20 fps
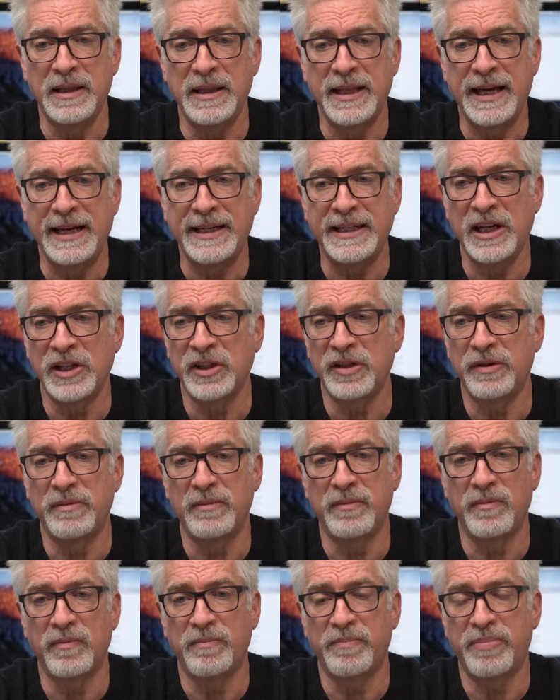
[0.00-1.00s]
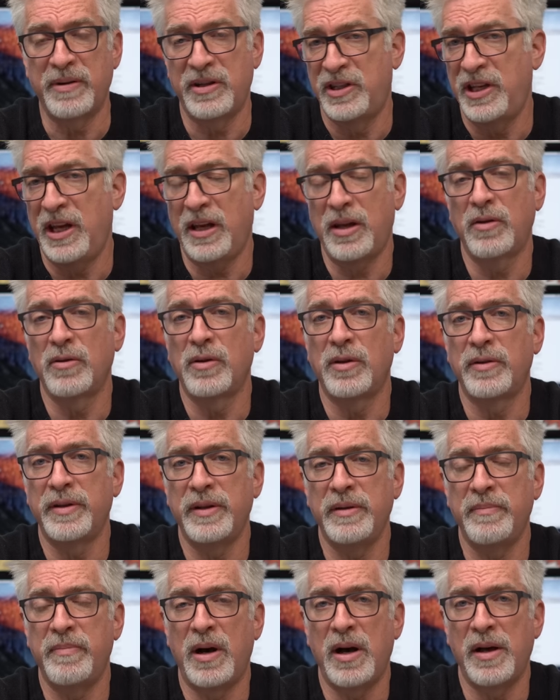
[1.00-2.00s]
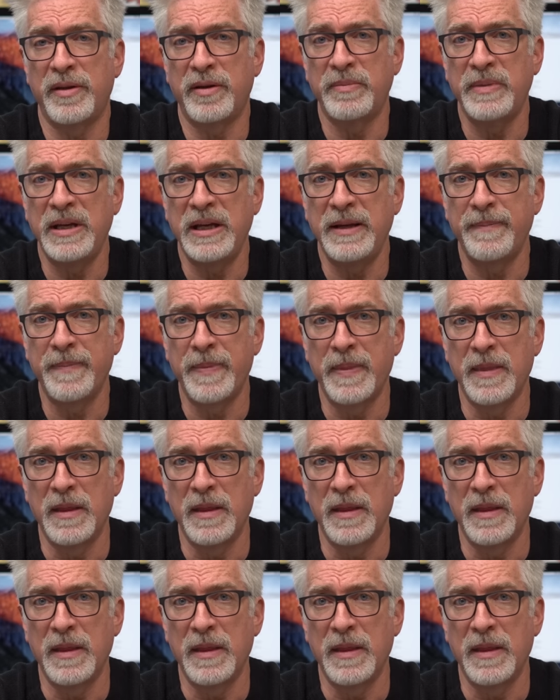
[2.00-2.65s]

That doesn't particularly bother me,